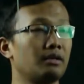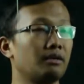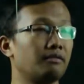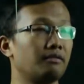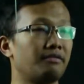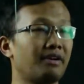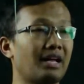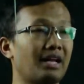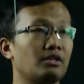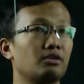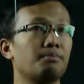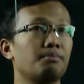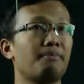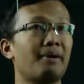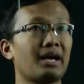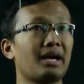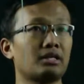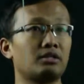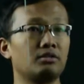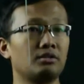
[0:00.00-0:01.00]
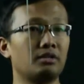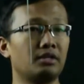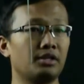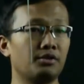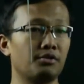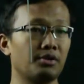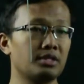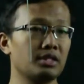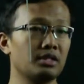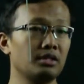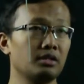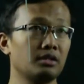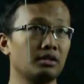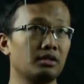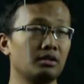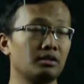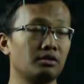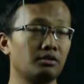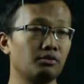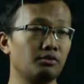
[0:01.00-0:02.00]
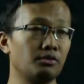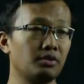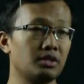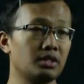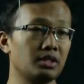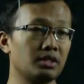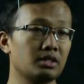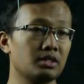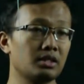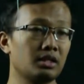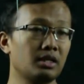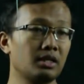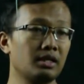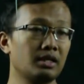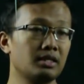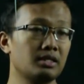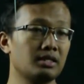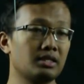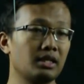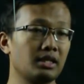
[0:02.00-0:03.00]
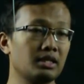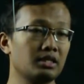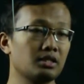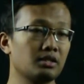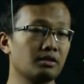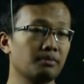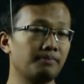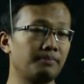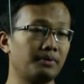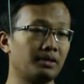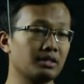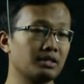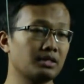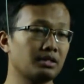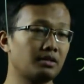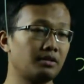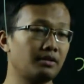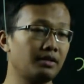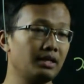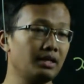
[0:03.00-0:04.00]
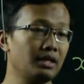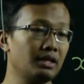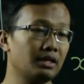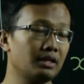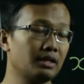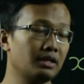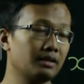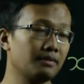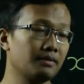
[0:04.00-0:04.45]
value back to the equation, which is 6 plus 3.